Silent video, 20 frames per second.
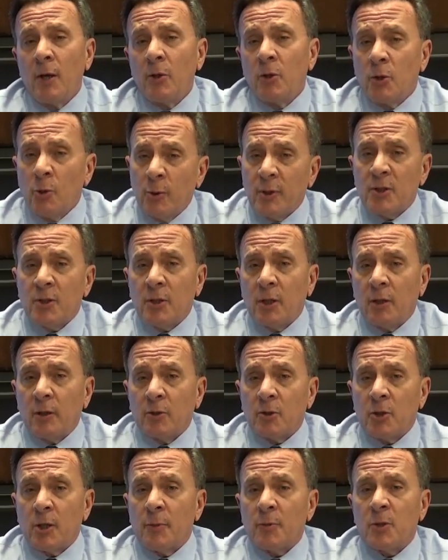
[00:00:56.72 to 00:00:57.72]
to its
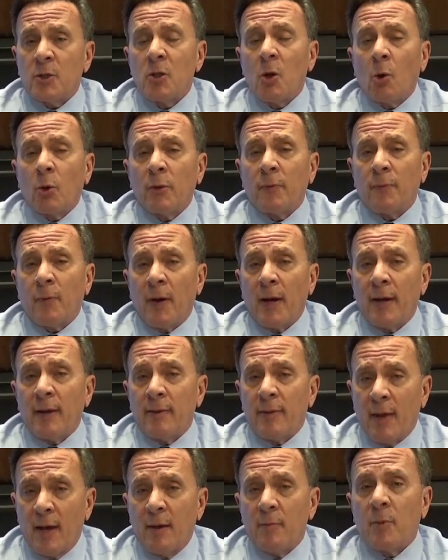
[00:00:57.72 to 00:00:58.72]
dealerships
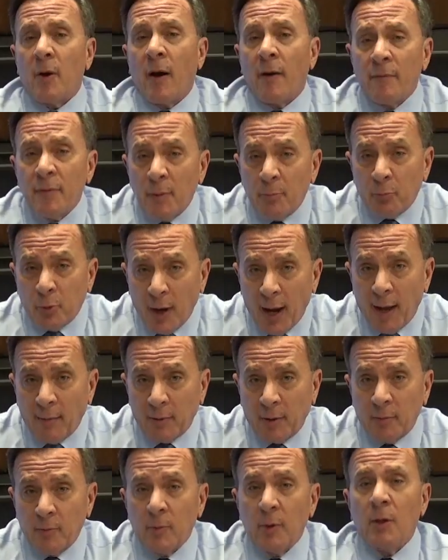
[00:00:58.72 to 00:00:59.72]
notifying them of the
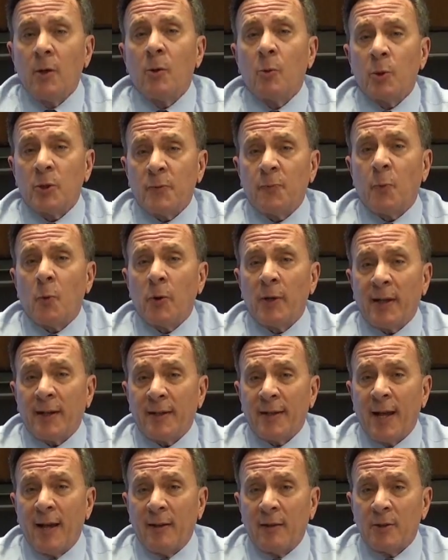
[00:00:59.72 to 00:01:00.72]
problem, which Ford
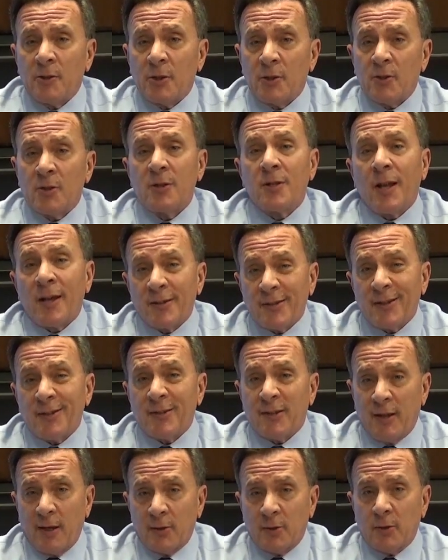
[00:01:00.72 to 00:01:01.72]
acknowledges does
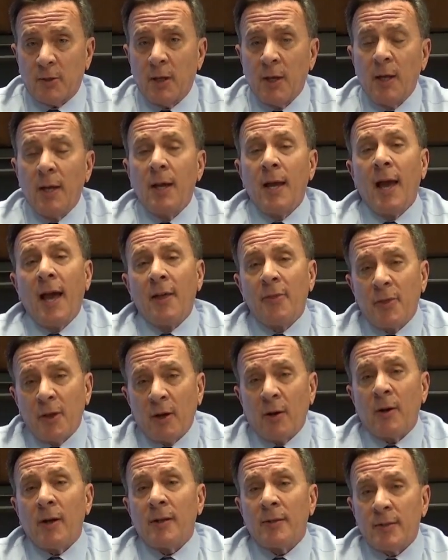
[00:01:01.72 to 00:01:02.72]
exist, and
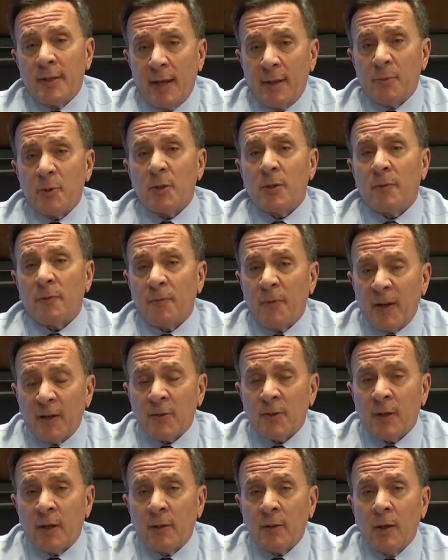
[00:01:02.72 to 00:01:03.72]
their attempts to
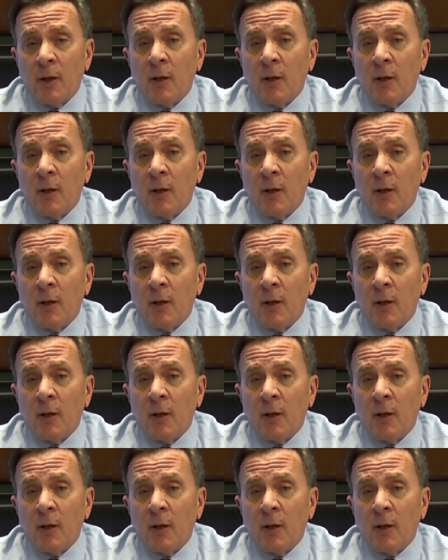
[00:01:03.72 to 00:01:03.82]
fix it,